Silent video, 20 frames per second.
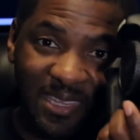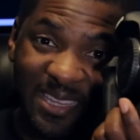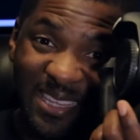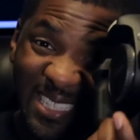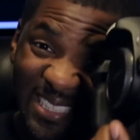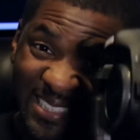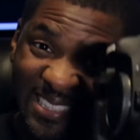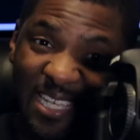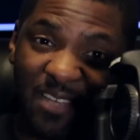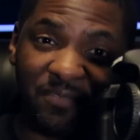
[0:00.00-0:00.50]

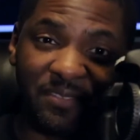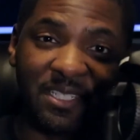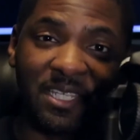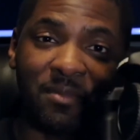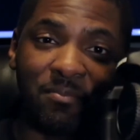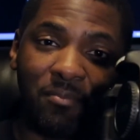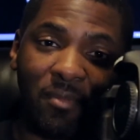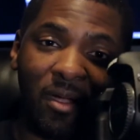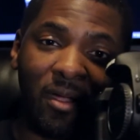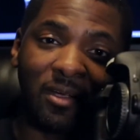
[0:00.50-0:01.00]
the
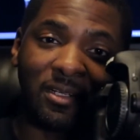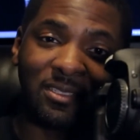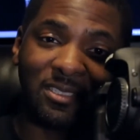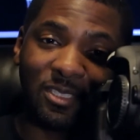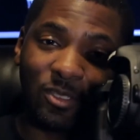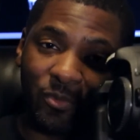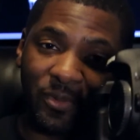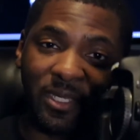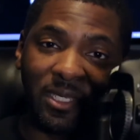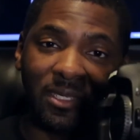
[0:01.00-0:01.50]
7D Mark
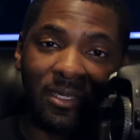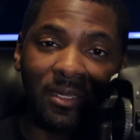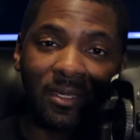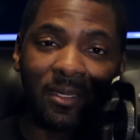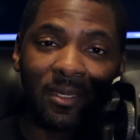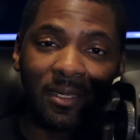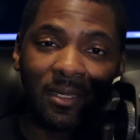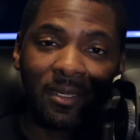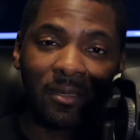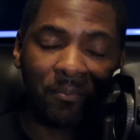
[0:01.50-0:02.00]
III,
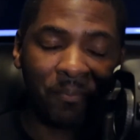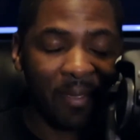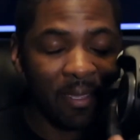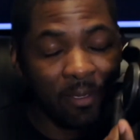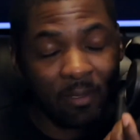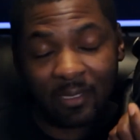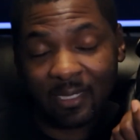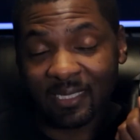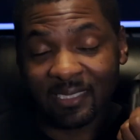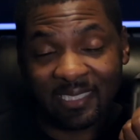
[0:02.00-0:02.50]

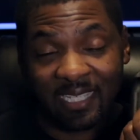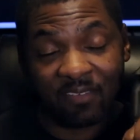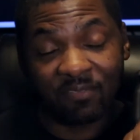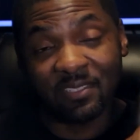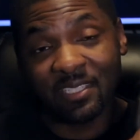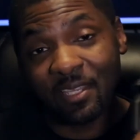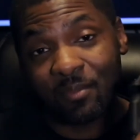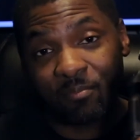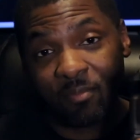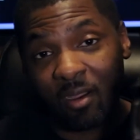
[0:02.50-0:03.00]
man, the
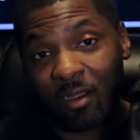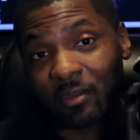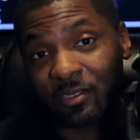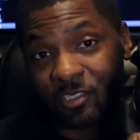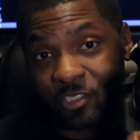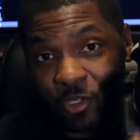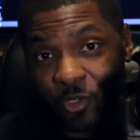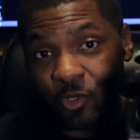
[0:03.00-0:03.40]
7D Mark